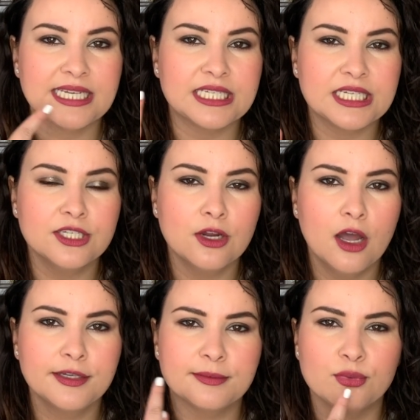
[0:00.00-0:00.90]
it did
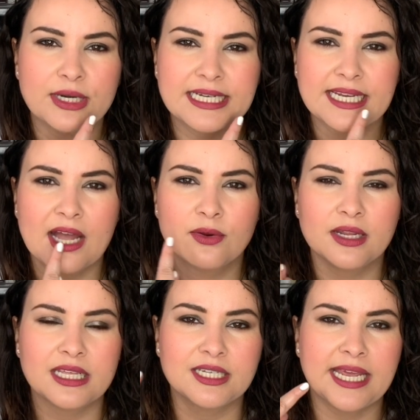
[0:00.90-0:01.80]
not break
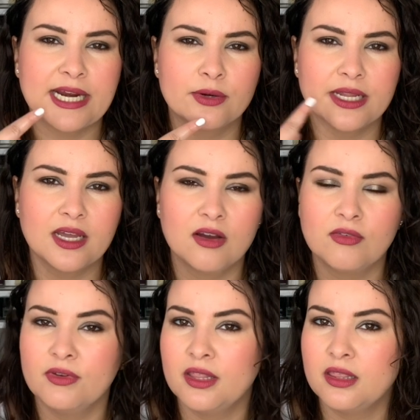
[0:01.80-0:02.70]
down the integrity
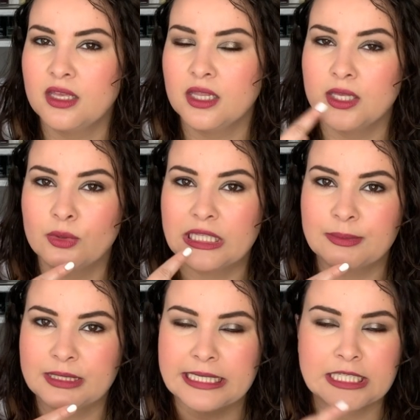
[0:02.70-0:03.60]
of the liquid
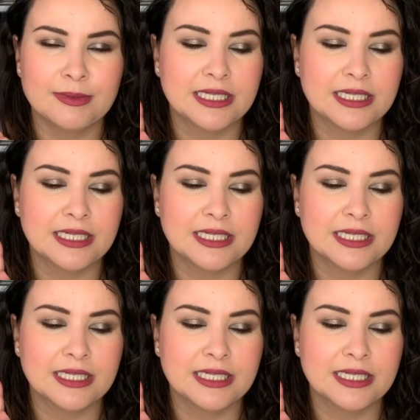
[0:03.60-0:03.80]
lipsticks,